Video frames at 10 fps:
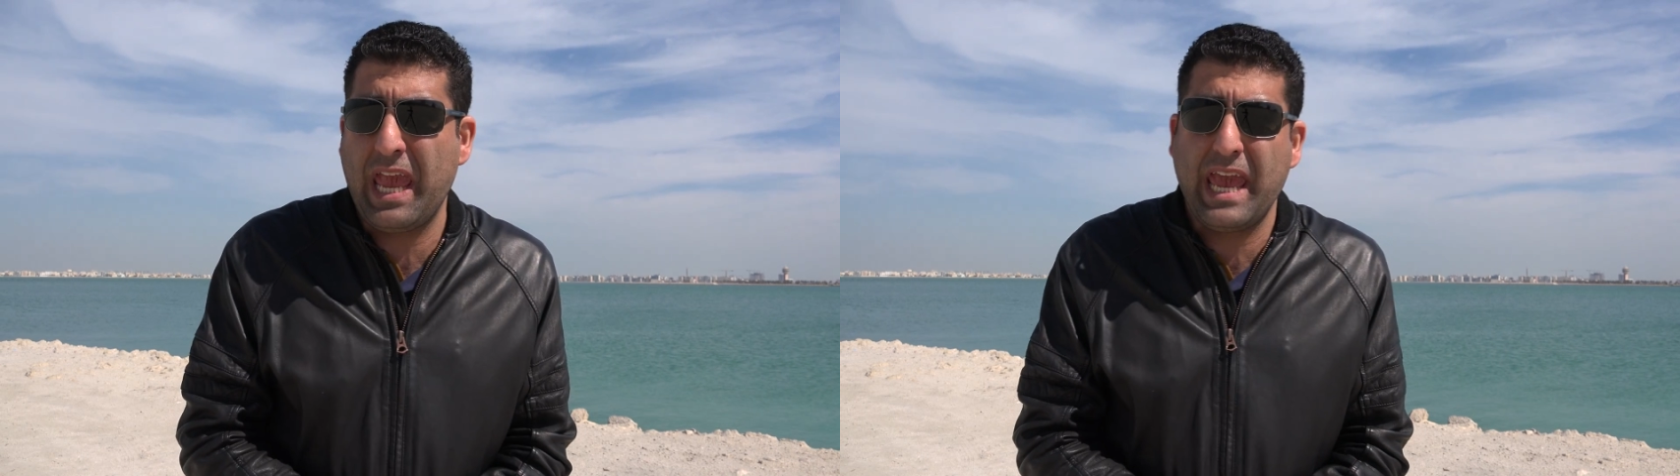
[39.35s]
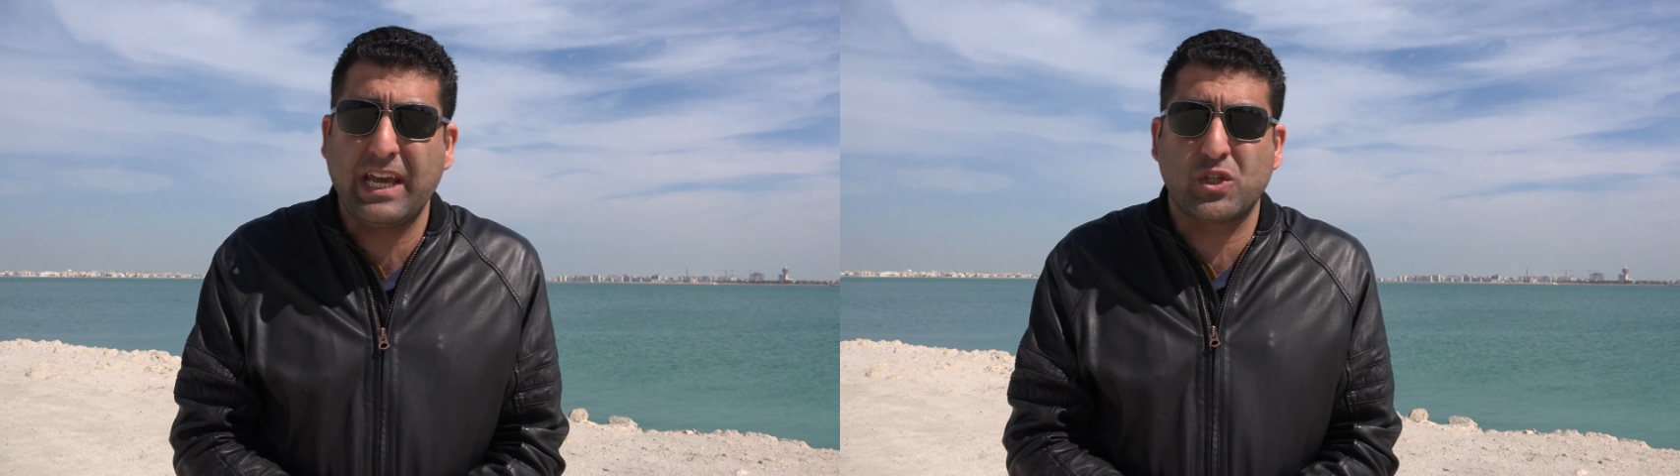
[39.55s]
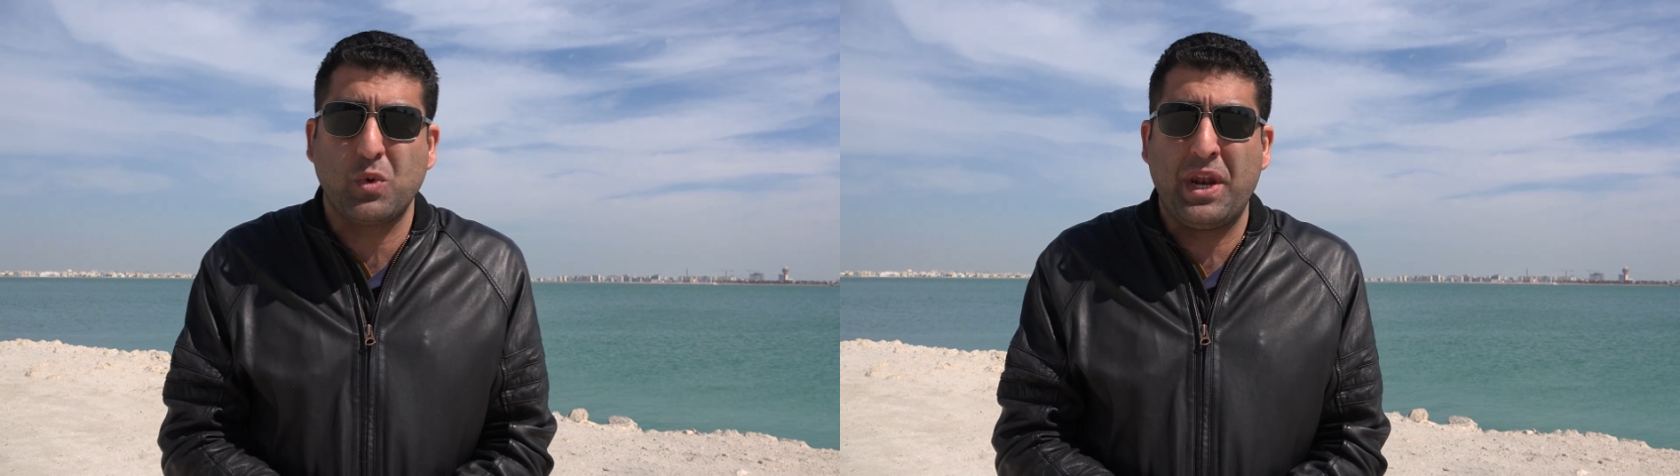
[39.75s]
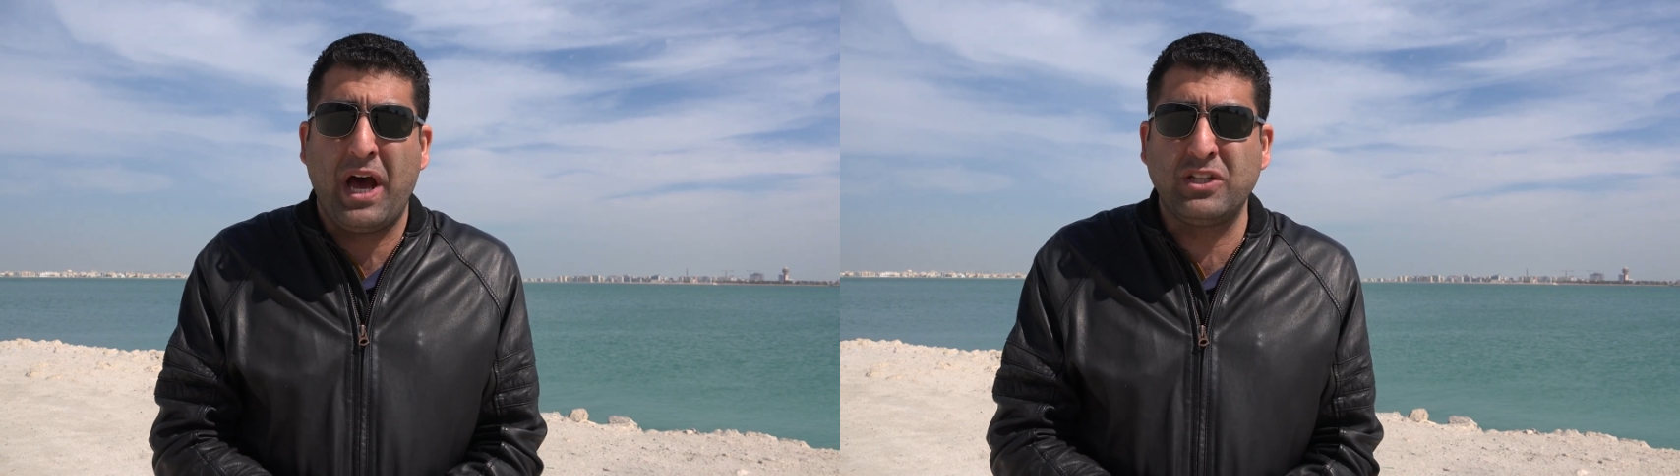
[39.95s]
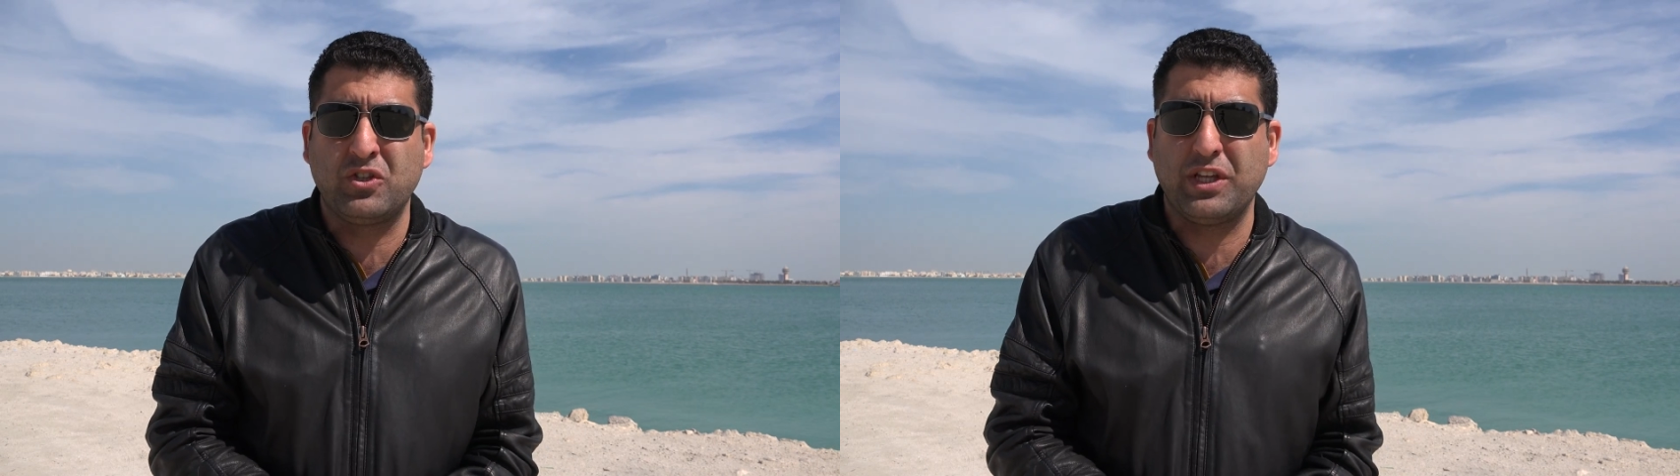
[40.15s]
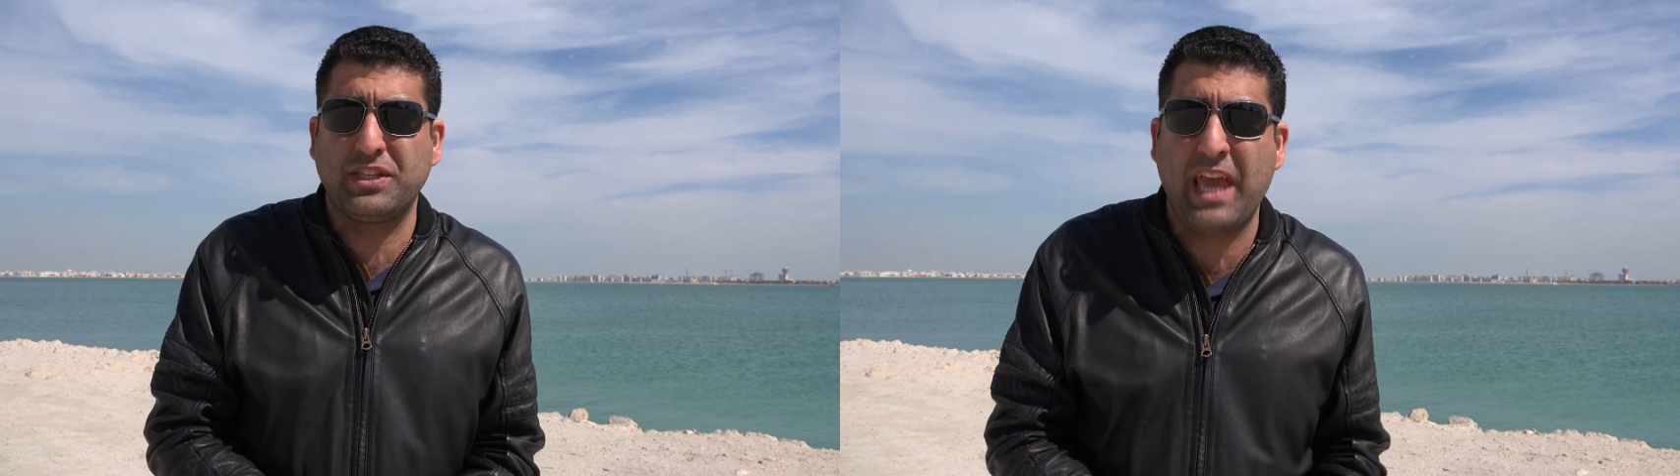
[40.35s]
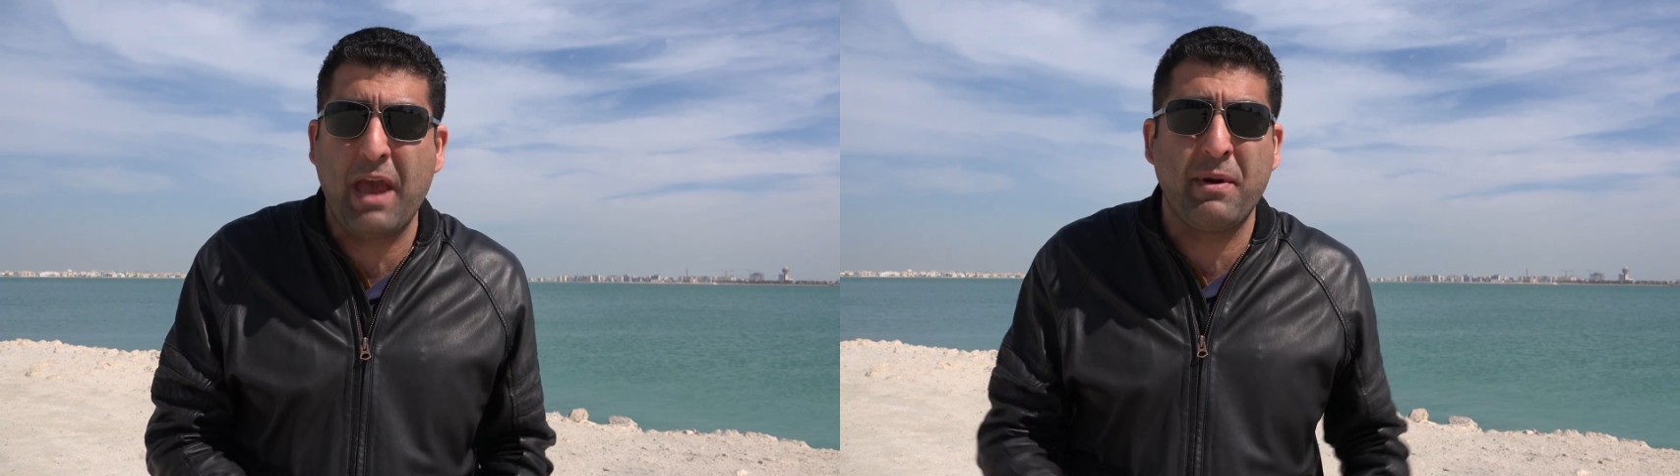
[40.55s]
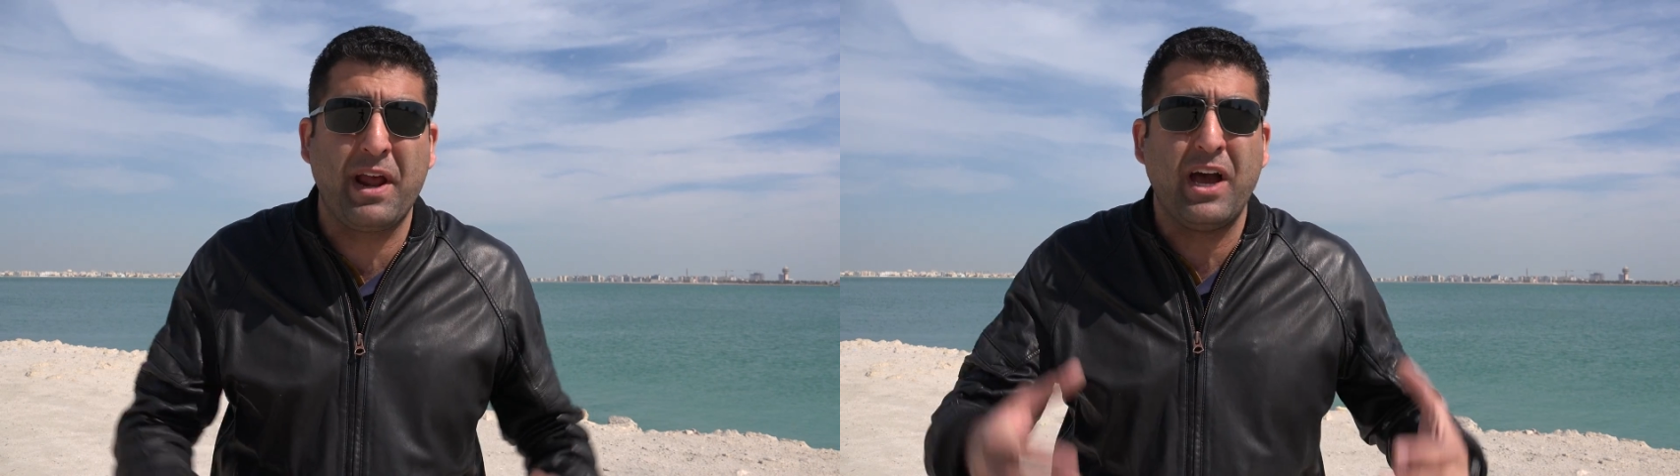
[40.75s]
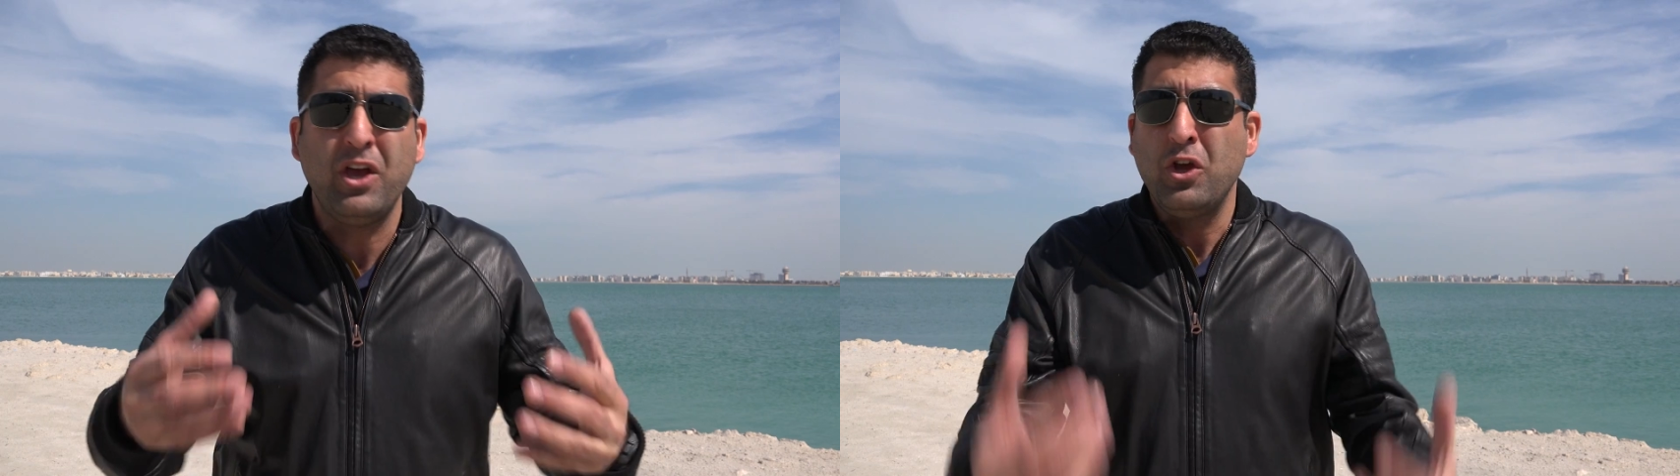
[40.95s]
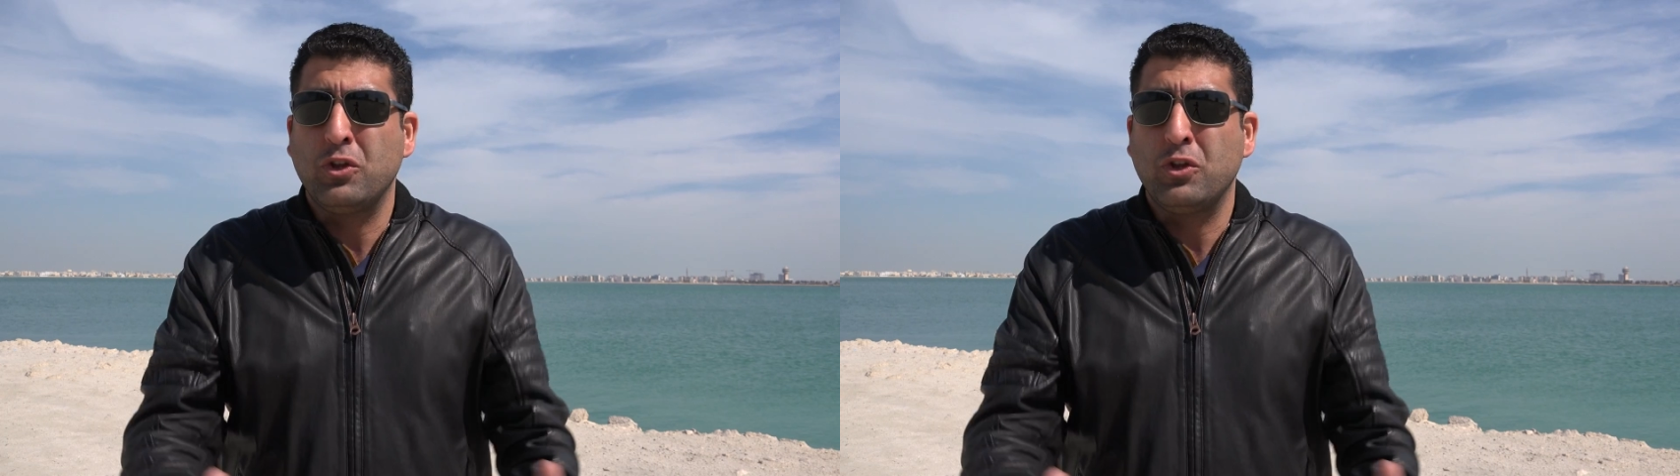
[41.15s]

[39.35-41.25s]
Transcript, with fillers: AX100 camera